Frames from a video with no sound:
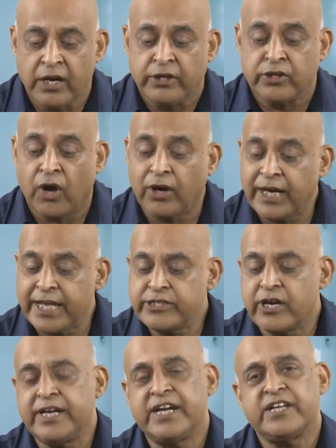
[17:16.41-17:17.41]
Knowledge
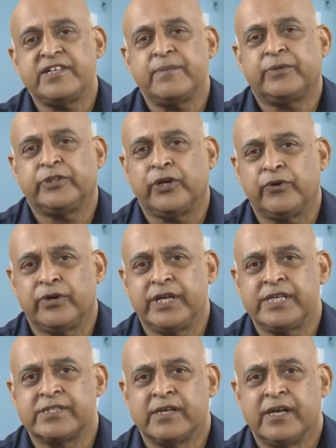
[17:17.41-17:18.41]
on leadership theories